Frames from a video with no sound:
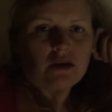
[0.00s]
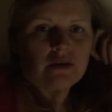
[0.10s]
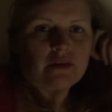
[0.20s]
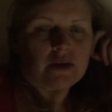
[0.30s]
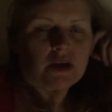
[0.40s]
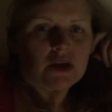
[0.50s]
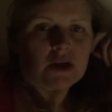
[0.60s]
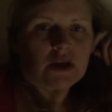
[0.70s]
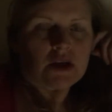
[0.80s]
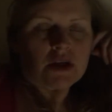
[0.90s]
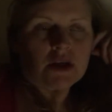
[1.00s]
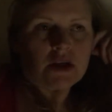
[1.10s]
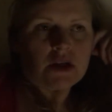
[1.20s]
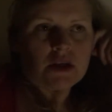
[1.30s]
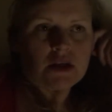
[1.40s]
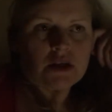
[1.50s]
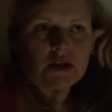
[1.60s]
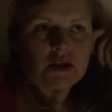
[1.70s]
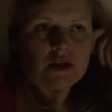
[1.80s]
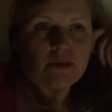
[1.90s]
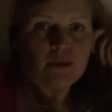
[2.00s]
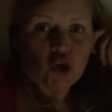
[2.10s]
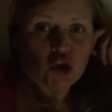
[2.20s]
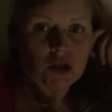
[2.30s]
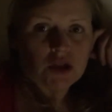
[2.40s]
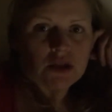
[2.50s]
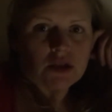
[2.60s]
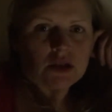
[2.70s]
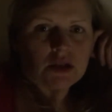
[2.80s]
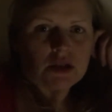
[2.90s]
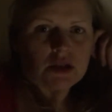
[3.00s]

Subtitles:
for bottles.